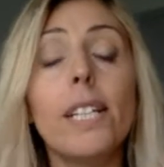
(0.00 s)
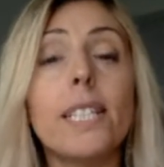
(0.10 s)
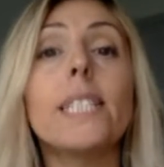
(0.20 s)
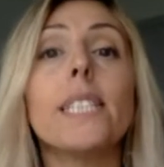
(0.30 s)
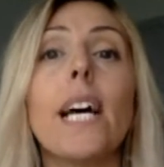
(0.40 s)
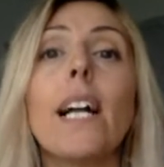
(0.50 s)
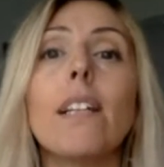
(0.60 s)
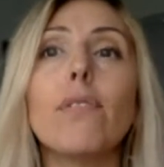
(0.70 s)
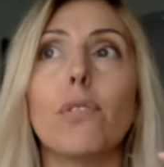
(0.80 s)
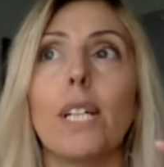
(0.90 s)

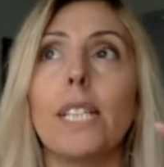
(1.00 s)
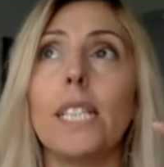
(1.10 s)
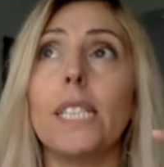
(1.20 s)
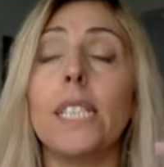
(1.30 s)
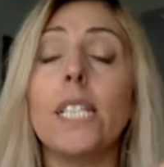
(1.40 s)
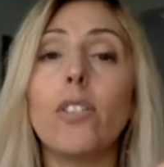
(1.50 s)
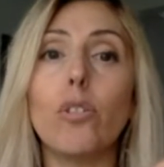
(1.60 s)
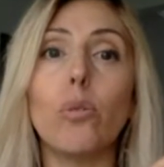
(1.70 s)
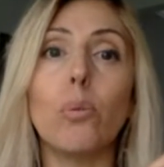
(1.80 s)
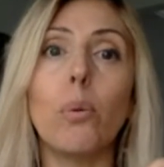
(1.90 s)
itself, when it needs
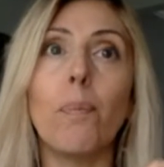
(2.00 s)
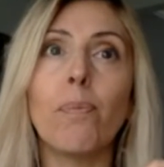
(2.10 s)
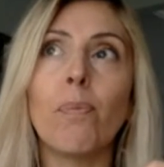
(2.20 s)
to